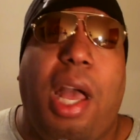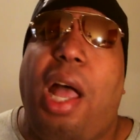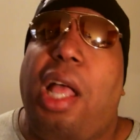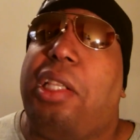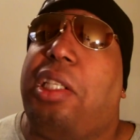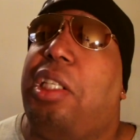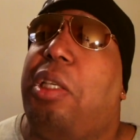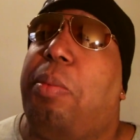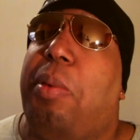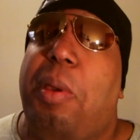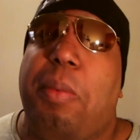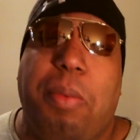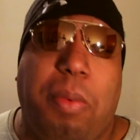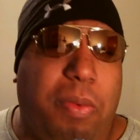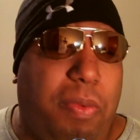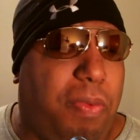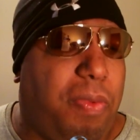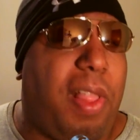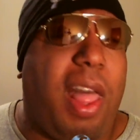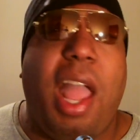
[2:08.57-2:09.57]
I see
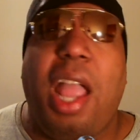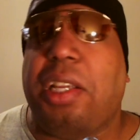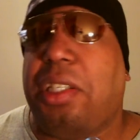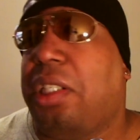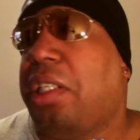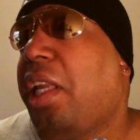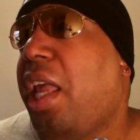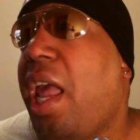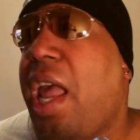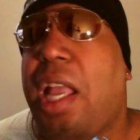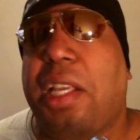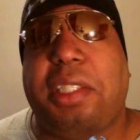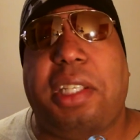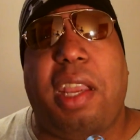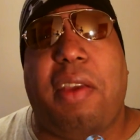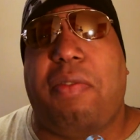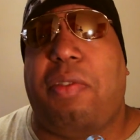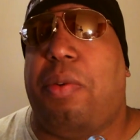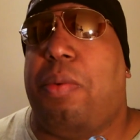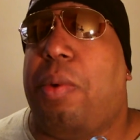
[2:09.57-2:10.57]
people flashing
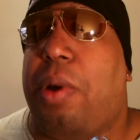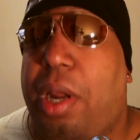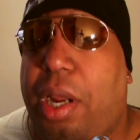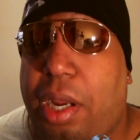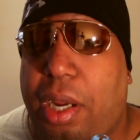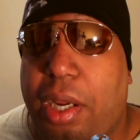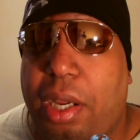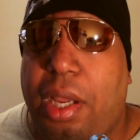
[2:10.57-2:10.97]
cash everywhere.